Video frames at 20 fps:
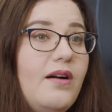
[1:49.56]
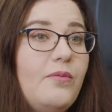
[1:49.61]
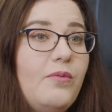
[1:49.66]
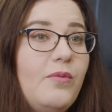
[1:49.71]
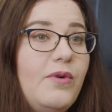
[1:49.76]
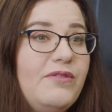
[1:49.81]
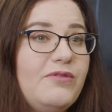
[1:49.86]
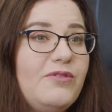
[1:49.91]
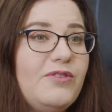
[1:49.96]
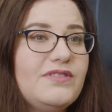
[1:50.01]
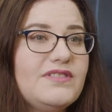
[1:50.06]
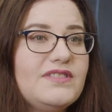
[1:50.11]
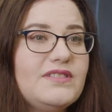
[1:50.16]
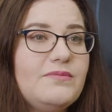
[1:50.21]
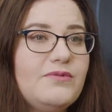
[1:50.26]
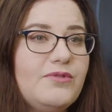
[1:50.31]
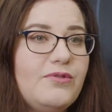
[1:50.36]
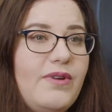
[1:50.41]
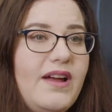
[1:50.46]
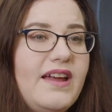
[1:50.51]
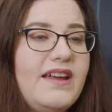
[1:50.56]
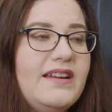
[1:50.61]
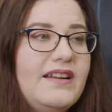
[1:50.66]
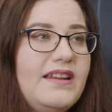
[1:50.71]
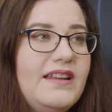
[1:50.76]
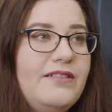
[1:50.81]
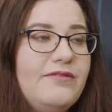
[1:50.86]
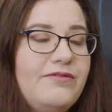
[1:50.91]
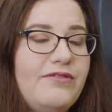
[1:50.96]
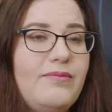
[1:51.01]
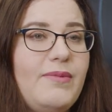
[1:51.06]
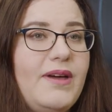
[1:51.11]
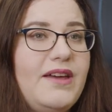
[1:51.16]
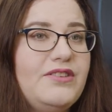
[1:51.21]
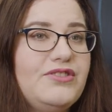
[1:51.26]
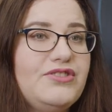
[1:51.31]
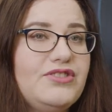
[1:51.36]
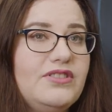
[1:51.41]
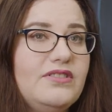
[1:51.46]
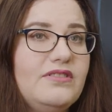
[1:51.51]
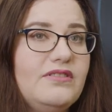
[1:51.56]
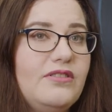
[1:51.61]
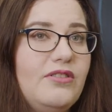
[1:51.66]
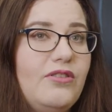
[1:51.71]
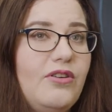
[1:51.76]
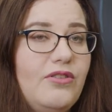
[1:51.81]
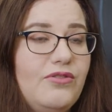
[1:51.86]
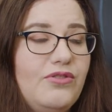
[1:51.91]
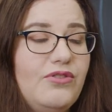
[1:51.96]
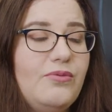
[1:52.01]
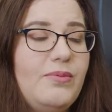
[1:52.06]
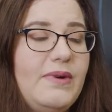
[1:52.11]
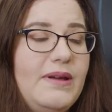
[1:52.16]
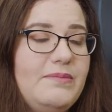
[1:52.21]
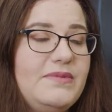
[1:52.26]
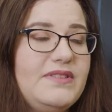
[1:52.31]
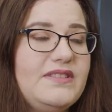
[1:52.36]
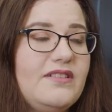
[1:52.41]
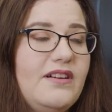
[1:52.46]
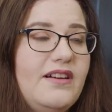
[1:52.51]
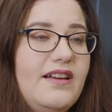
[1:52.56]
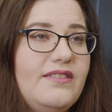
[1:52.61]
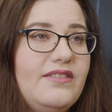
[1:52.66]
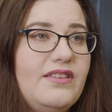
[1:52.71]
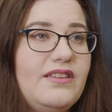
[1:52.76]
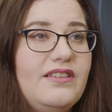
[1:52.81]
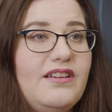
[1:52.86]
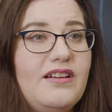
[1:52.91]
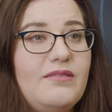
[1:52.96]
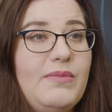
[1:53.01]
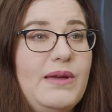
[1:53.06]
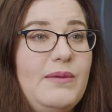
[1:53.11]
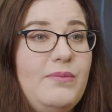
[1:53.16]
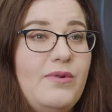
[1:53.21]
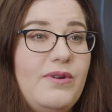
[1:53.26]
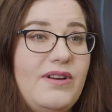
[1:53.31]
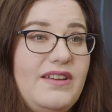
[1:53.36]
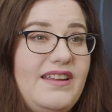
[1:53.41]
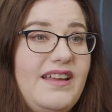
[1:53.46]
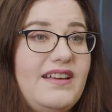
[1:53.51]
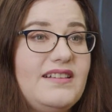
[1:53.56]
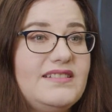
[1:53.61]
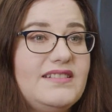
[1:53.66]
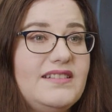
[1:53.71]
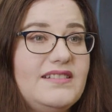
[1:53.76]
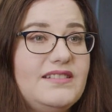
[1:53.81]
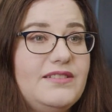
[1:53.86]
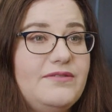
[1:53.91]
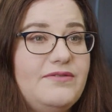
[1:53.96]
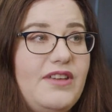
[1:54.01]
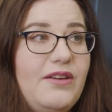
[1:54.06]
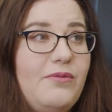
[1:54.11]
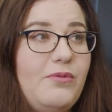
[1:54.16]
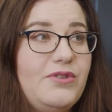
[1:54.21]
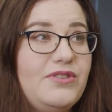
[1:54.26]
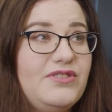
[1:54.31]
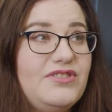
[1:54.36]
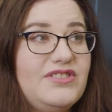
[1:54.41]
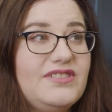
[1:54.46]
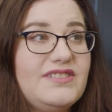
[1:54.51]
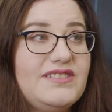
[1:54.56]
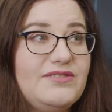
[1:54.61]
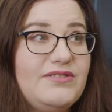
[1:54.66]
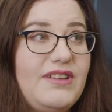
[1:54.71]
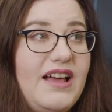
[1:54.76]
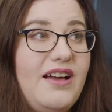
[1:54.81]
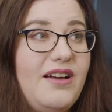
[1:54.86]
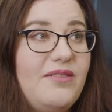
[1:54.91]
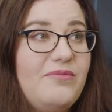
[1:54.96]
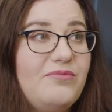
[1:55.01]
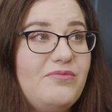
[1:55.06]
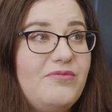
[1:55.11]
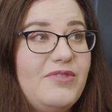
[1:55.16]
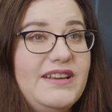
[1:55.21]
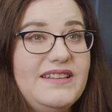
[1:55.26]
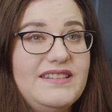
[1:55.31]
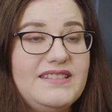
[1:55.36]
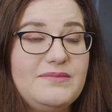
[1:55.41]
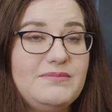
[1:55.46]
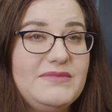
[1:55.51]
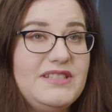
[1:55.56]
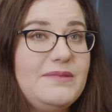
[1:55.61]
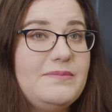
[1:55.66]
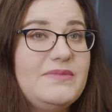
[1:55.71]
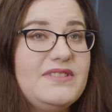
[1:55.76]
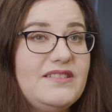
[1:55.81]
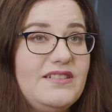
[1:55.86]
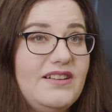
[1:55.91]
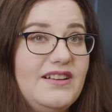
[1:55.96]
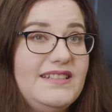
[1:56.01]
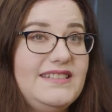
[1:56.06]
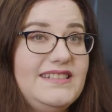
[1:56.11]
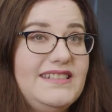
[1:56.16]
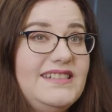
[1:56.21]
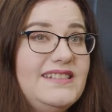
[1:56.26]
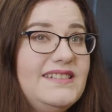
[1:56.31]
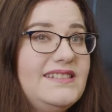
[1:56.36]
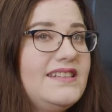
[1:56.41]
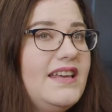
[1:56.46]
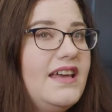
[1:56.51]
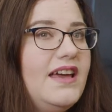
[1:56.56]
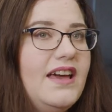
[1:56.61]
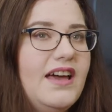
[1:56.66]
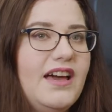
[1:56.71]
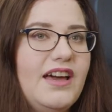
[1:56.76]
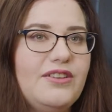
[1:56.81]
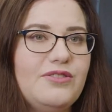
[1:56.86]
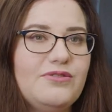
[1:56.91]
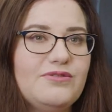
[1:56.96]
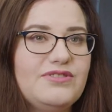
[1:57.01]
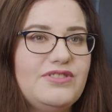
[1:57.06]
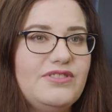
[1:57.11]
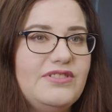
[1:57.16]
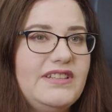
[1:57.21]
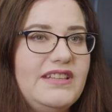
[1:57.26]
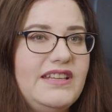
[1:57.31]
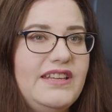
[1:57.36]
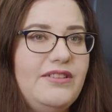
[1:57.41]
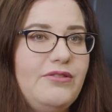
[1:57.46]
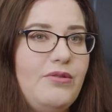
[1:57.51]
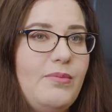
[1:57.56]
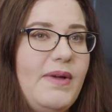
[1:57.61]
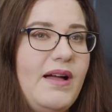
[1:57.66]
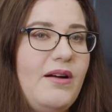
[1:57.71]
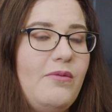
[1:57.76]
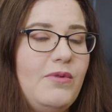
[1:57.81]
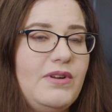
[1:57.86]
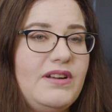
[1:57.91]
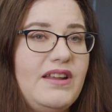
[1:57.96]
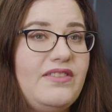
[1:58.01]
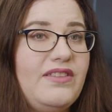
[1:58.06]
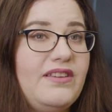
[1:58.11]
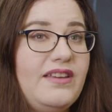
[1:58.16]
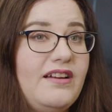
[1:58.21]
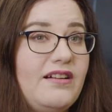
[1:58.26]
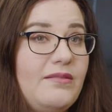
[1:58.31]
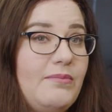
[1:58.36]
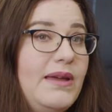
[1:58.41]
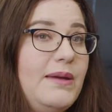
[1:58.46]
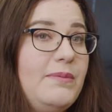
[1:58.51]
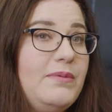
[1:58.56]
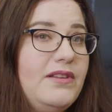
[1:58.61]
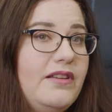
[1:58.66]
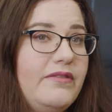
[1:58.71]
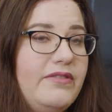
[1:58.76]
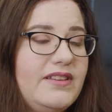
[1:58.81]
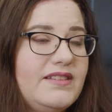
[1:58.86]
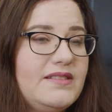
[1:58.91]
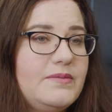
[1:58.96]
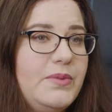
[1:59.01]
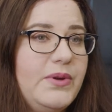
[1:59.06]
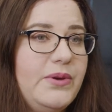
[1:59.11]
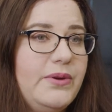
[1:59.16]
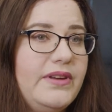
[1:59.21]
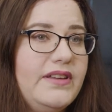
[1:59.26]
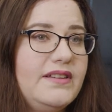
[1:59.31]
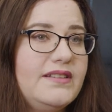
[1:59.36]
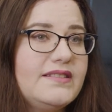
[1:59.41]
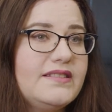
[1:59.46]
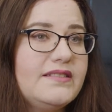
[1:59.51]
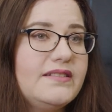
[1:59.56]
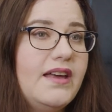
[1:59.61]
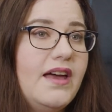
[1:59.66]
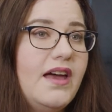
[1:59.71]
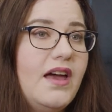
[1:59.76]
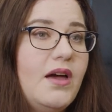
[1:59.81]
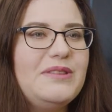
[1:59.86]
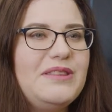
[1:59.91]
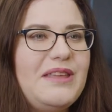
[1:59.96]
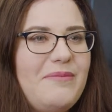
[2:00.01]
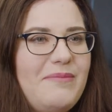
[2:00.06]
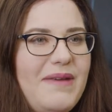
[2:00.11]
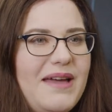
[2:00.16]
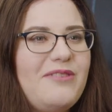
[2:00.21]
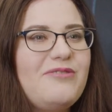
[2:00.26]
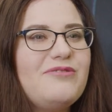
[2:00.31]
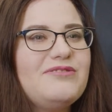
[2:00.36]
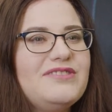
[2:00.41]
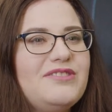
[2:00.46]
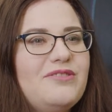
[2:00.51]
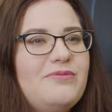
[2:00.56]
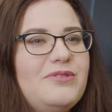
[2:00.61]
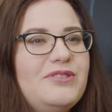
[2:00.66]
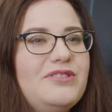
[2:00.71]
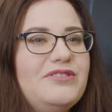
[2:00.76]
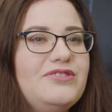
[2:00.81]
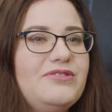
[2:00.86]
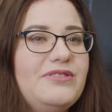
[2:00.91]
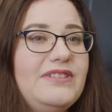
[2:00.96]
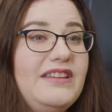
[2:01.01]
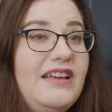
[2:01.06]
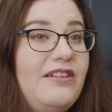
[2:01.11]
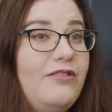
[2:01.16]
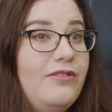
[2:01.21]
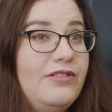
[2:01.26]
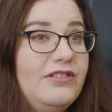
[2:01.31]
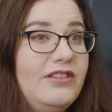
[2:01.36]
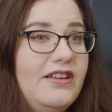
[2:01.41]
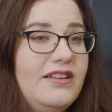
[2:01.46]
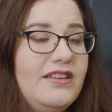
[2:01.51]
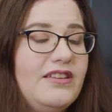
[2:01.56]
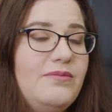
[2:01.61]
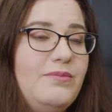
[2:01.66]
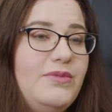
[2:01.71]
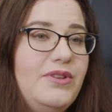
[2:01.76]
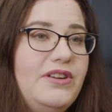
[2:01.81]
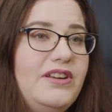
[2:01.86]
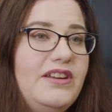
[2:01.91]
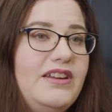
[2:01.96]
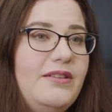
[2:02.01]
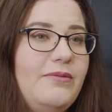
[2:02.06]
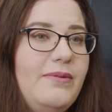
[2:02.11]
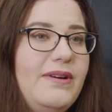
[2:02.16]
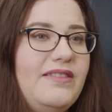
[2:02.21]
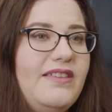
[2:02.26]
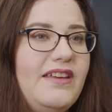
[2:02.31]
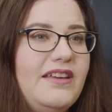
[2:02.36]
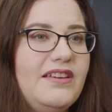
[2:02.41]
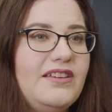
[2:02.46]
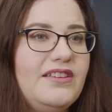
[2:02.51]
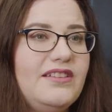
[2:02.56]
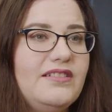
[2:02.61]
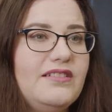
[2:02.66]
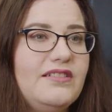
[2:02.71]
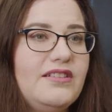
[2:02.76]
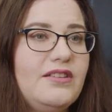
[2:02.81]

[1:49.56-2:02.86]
We've got some great information on the website that young people can access if they want to just read some tips and ideas, and also to hear about what other young people have experienced. But they may also want to join that online community where they can